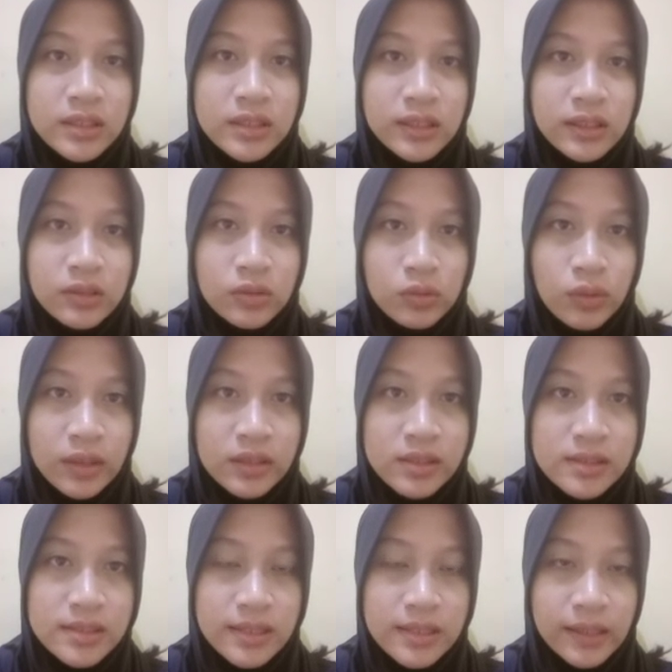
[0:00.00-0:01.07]
need to
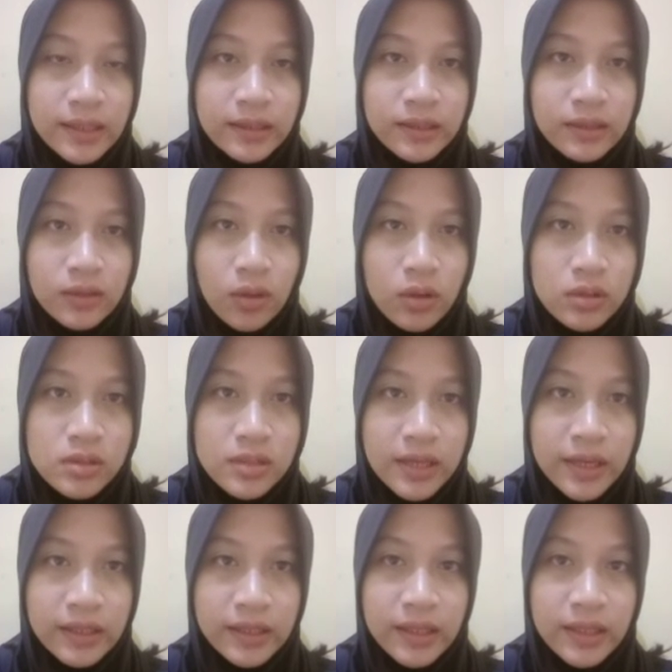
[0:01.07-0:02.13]
understand talks
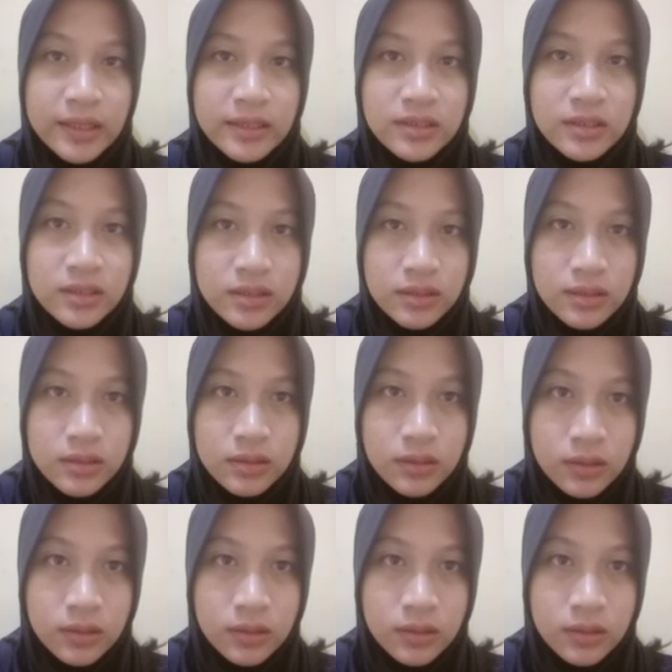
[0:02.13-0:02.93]
and lectures.